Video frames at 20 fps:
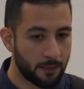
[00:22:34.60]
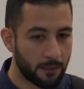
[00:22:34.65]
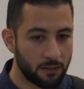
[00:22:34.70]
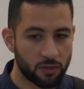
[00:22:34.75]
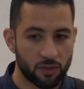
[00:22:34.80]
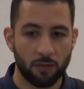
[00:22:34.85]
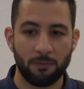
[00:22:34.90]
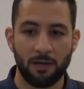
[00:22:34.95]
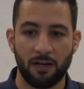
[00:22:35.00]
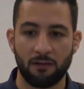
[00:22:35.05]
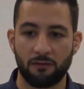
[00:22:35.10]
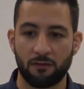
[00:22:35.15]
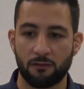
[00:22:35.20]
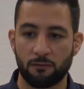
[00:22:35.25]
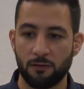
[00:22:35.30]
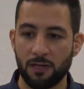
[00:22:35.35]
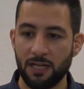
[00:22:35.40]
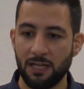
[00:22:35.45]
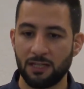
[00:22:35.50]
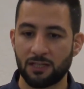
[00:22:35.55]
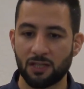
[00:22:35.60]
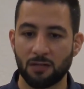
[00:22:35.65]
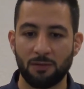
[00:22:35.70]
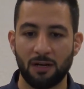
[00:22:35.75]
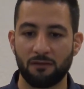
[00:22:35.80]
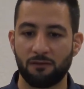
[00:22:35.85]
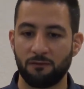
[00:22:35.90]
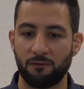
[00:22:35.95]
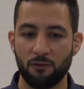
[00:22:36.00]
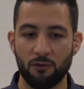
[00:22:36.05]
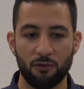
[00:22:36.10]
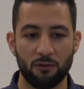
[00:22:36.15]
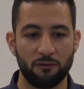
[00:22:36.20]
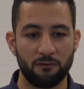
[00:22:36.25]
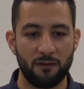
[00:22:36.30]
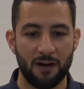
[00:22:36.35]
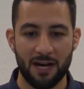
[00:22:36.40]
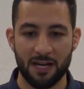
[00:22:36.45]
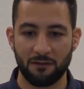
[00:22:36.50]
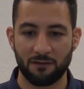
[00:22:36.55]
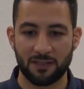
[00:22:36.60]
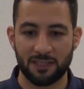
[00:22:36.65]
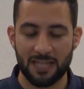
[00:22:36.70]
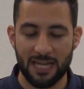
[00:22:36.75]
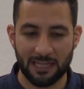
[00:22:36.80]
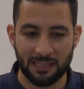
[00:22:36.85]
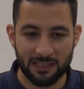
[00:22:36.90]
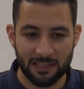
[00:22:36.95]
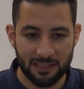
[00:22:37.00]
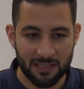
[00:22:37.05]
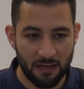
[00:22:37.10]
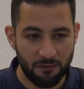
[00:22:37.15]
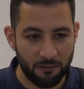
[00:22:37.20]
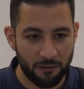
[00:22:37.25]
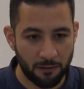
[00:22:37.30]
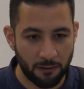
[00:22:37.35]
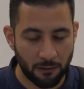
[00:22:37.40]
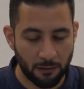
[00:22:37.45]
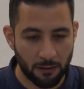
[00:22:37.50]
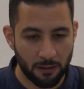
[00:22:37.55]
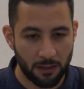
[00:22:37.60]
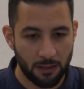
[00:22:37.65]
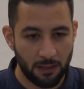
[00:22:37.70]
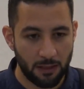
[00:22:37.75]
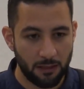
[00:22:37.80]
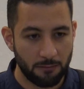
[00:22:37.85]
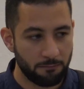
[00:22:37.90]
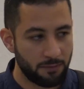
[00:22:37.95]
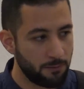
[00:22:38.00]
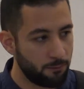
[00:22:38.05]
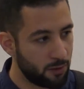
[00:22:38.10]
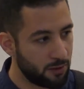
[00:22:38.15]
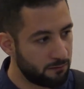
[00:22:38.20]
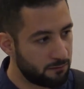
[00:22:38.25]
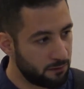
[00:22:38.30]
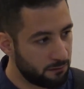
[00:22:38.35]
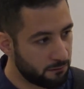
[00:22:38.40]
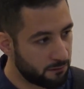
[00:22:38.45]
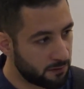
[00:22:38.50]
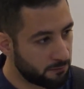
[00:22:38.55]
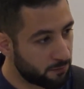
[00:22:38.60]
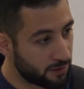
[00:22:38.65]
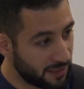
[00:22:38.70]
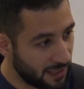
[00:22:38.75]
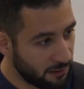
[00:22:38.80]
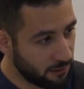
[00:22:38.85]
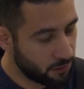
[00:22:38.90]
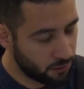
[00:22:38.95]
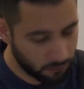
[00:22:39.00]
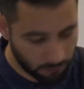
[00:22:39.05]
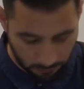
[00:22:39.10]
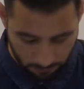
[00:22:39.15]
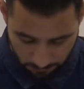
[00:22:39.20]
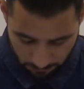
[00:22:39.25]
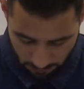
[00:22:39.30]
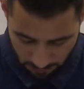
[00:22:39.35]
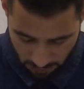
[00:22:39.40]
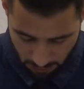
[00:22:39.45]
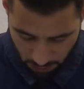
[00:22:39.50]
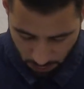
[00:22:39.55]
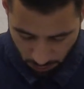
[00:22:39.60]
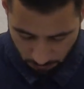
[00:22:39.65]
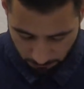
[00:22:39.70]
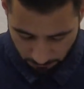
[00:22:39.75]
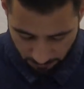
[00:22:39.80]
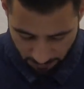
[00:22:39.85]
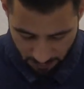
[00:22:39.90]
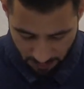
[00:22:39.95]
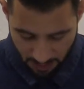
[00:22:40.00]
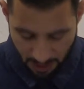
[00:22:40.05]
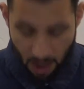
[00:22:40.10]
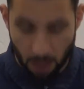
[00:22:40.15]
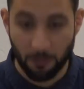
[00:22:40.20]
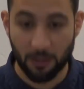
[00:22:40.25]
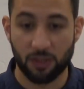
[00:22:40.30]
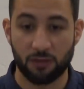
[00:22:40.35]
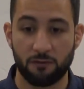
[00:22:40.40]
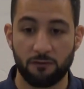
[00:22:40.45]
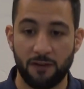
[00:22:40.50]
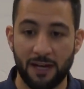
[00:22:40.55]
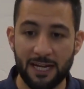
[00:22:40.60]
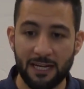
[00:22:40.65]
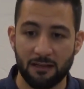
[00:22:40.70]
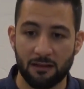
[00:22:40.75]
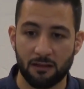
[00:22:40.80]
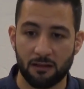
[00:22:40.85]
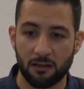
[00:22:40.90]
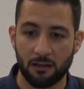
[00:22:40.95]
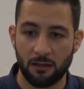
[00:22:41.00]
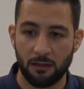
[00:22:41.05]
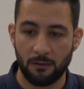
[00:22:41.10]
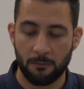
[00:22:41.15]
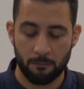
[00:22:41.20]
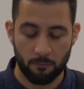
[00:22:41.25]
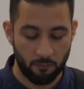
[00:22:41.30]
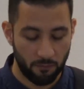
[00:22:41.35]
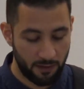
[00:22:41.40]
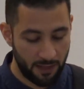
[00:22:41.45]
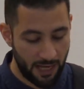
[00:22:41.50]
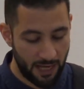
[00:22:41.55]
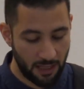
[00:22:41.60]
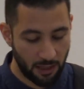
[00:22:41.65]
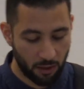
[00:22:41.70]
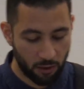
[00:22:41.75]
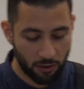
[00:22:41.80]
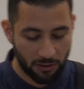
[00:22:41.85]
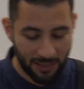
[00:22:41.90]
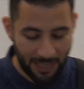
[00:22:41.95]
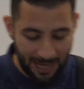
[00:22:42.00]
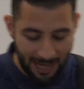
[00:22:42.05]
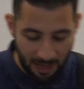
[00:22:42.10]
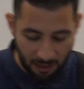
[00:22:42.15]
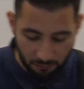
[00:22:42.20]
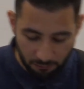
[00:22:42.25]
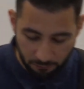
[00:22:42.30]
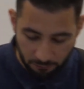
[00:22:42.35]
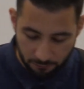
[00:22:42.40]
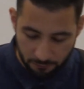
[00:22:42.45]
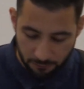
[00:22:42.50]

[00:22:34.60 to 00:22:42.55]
Some have three, some have four, five, six, seven. People have different potentials of how much faith they could have.